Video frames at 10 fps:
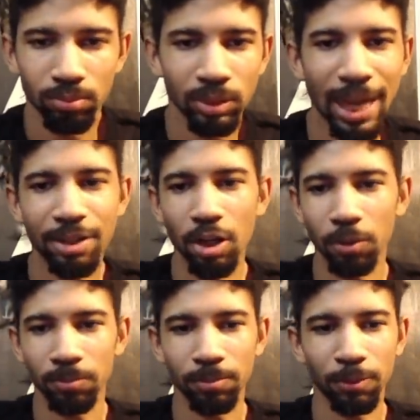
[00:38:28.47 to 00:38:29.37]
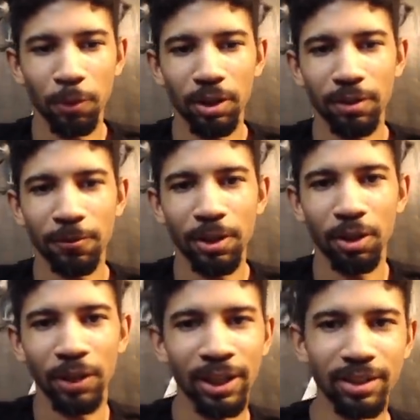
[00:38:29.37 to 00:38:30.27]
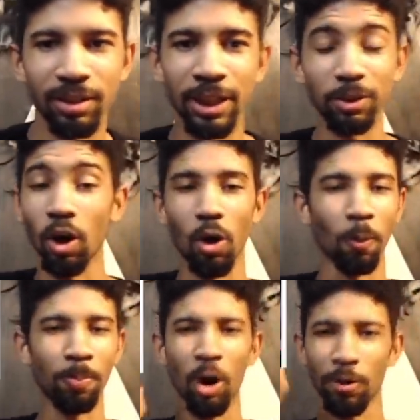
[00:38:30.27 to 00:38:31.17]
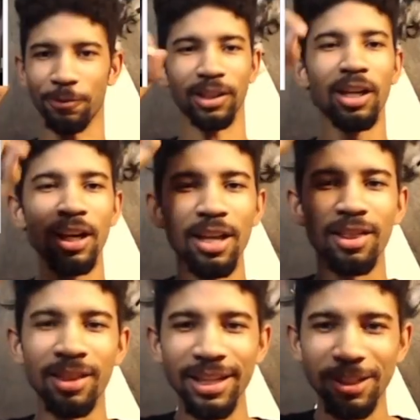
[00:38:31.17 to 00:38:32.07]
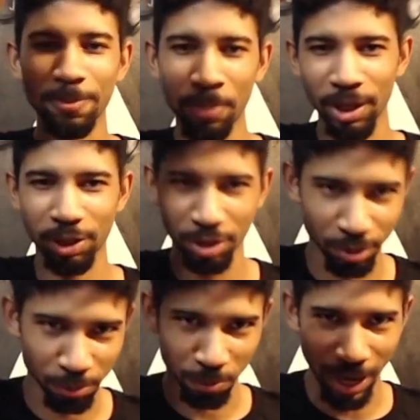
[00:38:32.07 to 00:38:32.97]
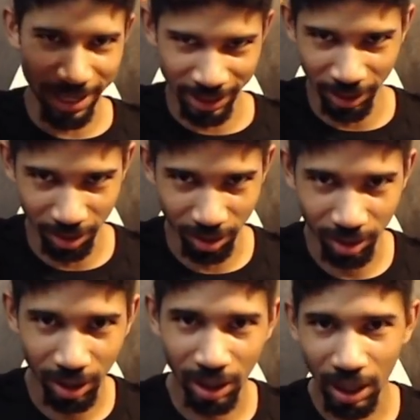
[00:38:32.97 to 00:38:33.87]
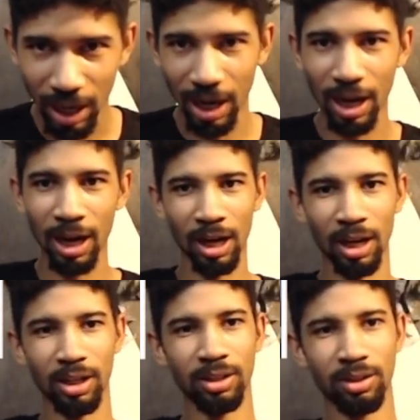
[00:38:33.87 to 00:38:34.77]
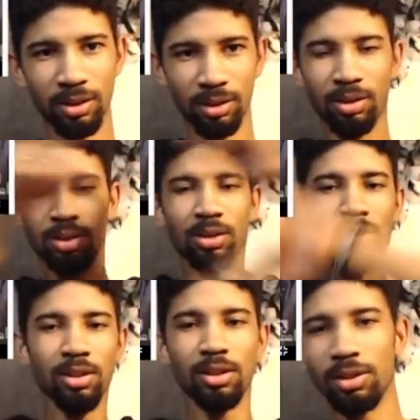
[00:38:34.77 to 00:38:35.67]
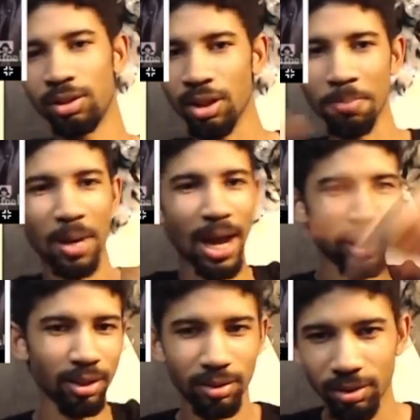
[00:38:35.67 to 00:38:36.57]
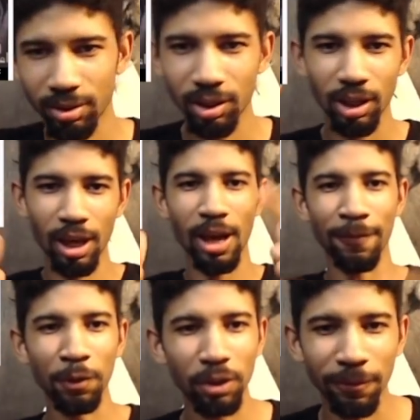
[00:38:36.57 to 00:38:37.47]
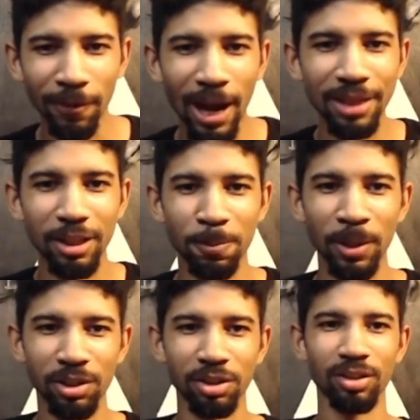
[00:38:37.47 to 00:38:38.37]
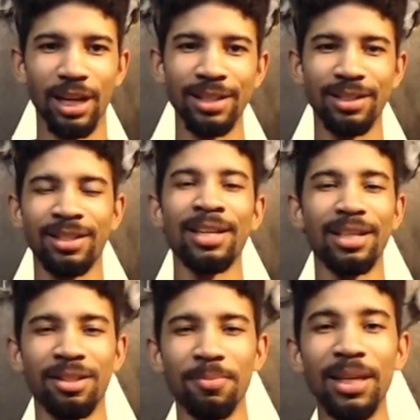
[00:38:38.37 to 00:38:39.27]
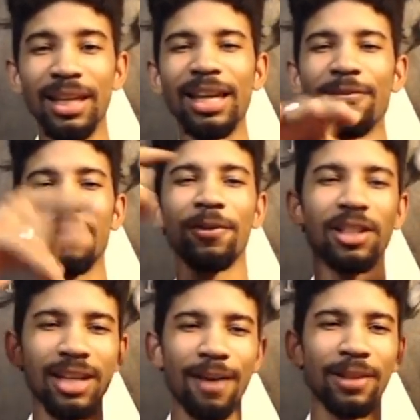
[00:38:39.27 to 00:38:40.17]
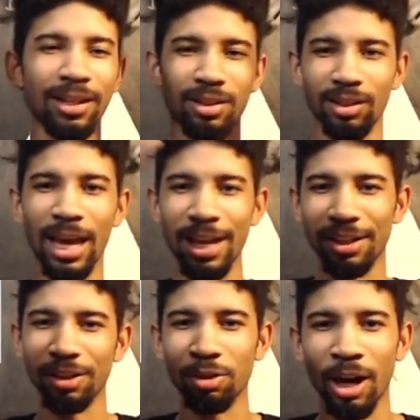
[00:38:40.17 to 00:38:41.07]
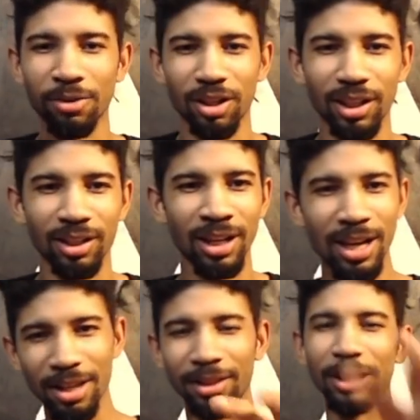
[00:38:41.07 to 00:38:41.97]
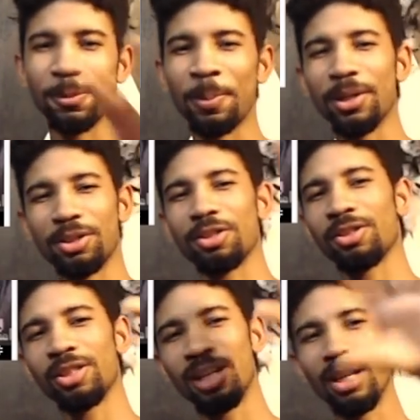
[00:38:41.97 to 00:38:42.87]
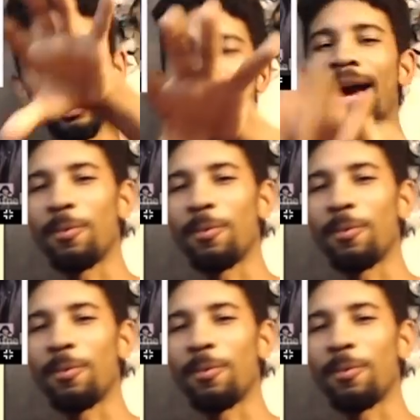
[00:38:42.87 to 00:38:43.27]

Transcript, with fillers: Side note, before this video ends, this oh perfect. This picture right here. Uh somebody if you could find this picture and send it to me, even if it doesn't have like the edited crowns on it, this picture I